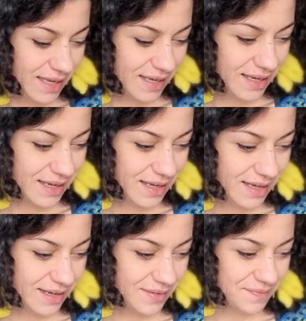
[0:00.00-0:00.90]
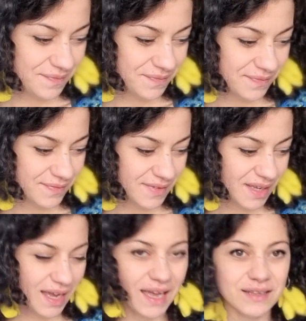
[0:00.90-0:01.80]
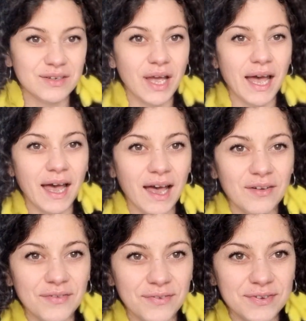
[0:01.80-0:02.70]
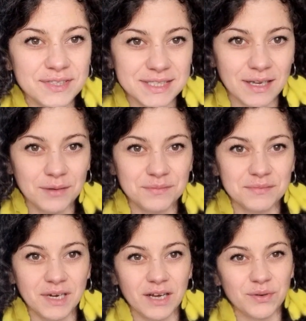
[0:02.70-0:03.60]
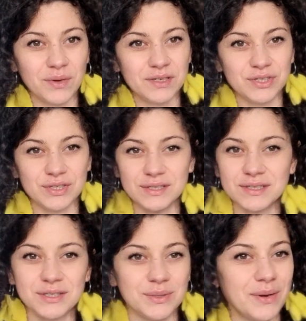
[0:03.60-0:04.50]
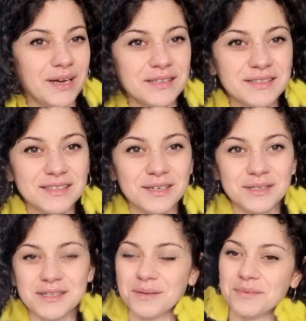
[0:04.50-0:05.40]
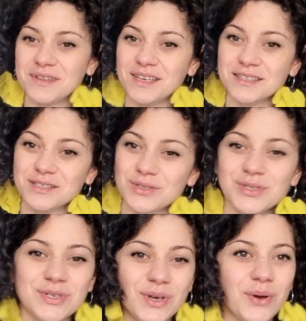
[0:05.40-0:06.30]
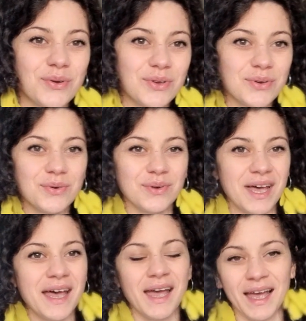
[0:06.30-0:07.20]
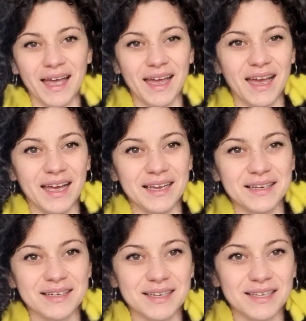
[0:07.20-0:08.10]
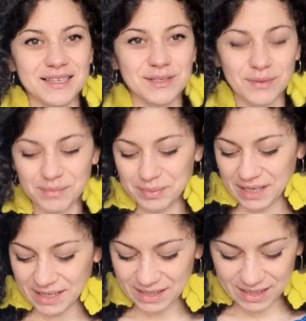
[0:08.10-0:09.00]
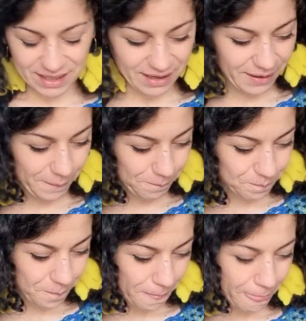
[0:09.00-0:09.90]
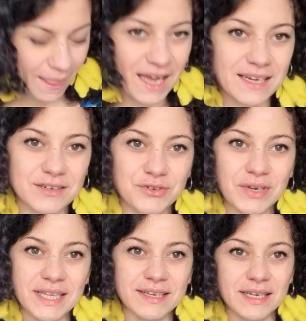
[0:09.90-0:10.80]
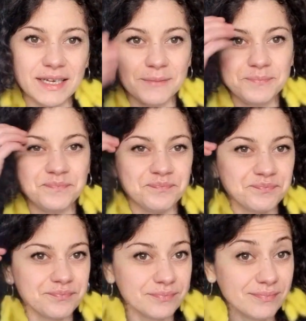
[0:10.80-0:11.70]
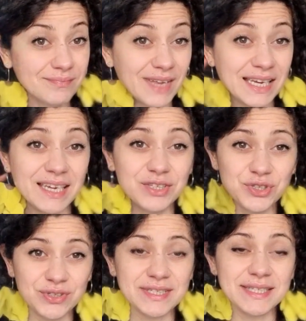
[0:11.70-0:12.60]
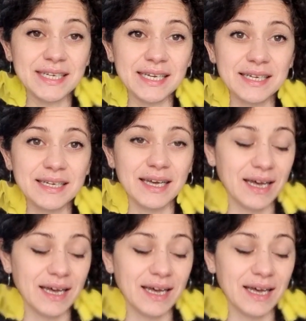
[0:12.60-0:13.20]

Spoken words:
I do have some questions to answer, some things to show you, and this will be a really interesting